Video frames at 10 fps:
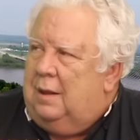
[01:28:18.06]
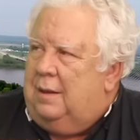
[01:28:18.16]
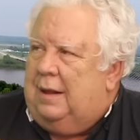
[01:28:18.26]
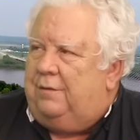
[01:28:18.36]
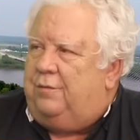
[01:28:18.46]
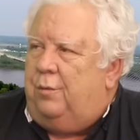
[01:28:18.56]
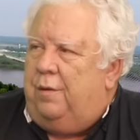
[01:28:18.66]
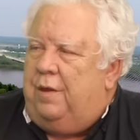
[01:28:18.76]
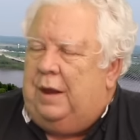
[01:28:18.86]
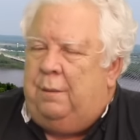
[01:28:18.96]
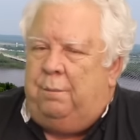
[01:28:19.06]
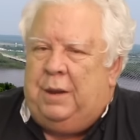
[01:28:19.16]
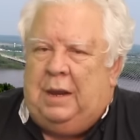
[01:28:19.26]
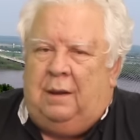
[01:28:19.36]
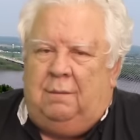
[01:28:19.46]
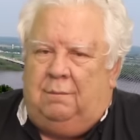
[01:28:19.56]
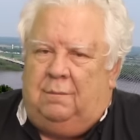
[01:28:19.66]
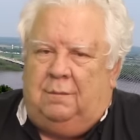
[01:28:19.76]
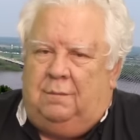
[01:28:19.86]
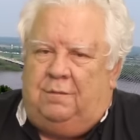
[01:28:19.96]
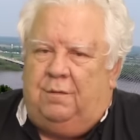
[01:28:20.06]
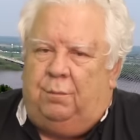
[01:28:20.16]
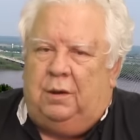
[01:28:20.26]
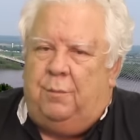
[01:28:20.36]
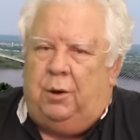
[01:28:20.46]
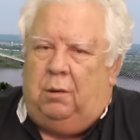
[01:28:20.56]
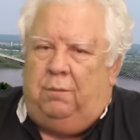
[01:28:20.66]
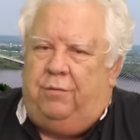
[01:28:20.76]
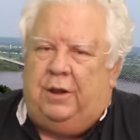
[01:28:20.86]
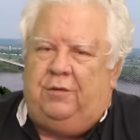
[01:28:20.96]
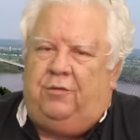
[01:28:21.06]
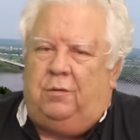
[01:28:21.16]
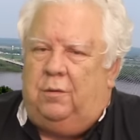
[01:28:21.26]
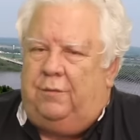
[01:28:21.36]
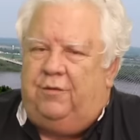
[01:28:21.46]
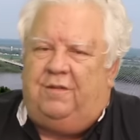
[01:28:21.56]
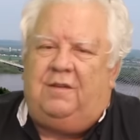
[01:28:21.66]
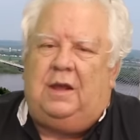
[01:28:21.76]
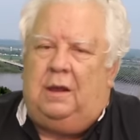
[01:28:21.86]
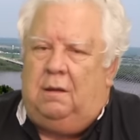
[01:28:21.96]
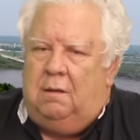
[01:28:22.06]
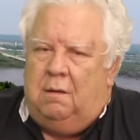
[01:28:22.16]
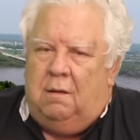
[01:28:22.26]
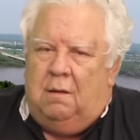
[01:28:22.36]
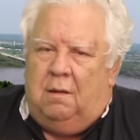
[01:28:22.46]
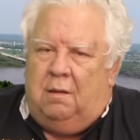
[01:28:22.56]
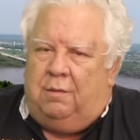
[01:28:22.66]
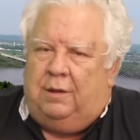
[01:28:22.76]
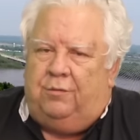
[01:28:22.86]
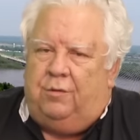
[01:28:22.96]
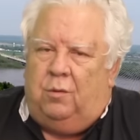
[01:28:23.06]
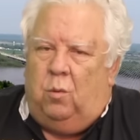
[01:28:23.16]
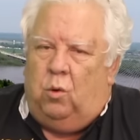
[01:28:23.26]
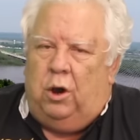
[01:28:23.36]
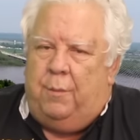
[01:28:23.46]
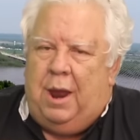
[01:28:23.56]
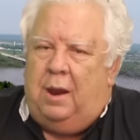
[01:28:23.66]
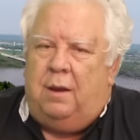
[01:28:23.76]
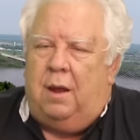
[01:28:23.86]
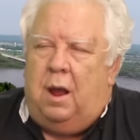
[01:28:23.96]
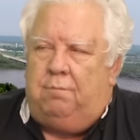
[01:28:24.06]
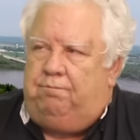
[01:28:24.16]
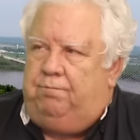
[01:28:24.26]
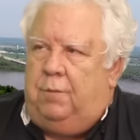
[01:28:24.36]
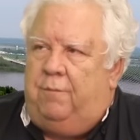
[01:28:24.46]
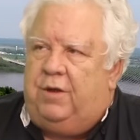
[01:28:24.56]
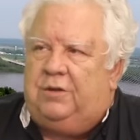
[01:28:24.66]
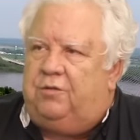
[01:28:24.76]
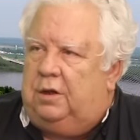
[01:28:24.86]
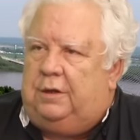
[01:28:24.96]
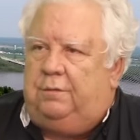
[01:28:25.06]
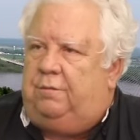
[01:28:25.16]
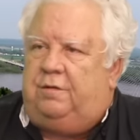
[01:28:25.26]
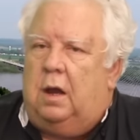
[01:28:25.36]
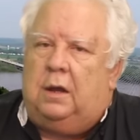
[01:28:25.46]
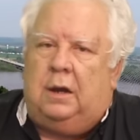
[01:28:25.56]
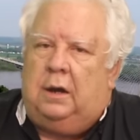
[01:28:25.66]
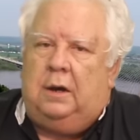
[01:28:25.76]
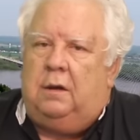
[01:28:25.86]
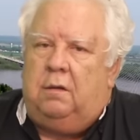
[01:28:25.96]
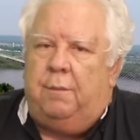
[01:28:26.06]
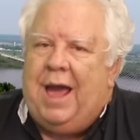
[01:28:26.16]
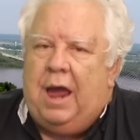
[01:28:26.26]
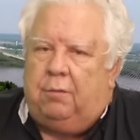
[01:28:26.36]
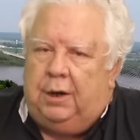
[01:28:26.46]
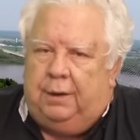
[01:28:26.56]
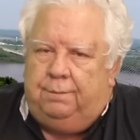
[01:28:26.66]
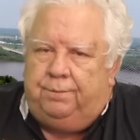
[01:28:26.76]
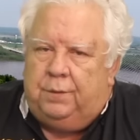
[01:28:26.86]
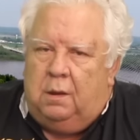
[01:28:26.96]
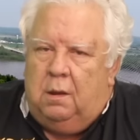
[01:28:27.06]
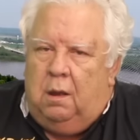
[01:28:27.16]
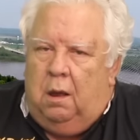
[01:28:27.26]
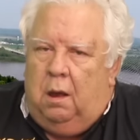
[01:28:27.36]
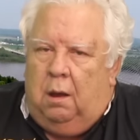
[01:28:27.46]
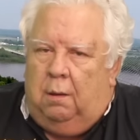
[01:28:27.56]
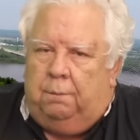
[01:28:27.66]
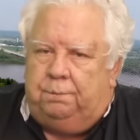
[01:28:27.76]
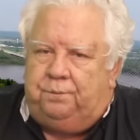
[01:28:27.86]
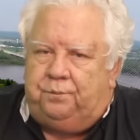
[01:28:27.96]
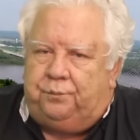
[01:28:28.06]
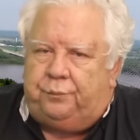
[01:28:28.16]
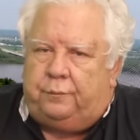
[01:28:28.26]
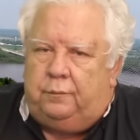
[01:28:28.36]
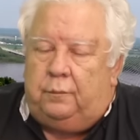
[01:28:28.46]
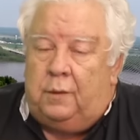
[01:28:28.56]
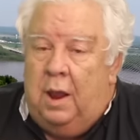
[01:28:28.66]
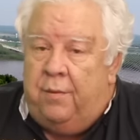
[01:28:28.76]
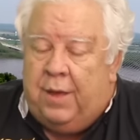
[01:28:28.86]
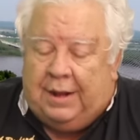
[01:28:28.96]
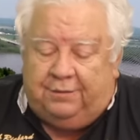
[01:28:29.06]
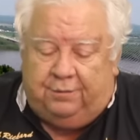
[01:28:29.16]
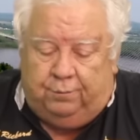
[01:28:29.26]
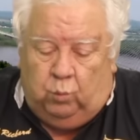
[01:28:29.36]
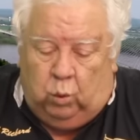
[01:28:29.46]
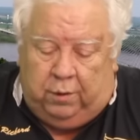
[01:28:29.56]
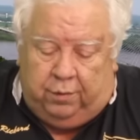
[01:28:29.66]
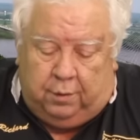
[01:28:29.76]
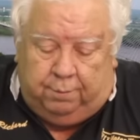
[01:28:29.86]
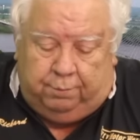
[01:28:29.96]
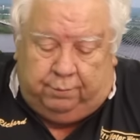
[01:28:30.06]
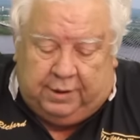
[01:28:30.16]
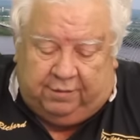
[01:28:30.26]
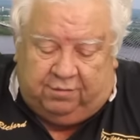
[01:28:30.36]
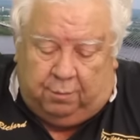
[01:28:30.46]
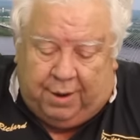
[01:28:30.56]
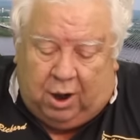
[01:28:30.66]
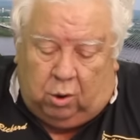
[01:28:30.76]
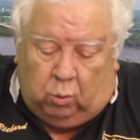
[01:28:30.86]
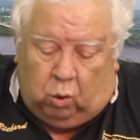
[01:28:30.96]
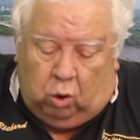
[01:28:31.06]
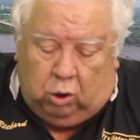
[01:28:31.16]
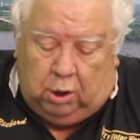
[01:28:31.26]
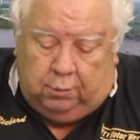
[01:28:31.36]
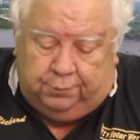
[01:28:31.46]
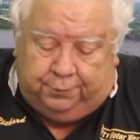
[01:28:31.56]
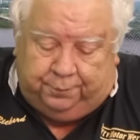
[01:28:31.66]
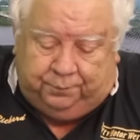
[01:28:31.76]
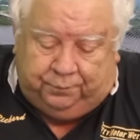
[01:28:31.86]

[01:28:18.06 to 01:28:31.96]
that sort of thing, being subliminal, things you don't even see, things you don't worry about. I eventually sucking it into the battery. And that's where the Tesla Powerwall goes.